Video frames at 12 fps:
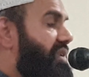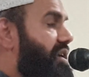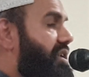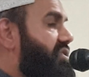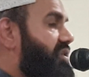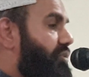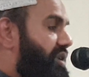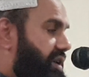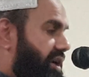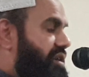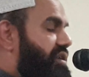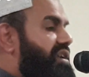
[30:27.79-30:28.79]
It is
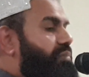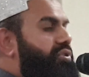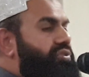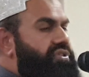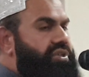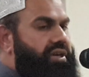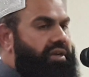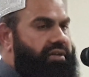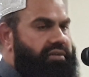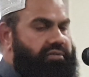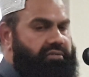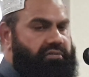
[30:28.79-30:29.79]
obligatory upon the child.
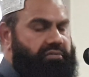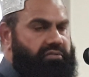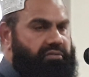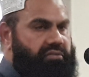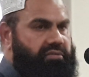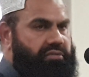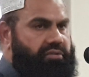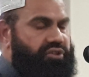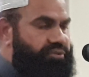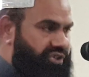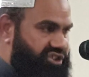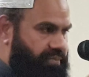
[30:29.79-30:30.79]
You
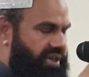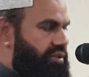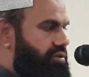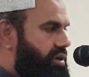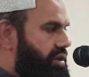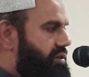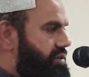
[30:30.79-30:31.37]
must make dua.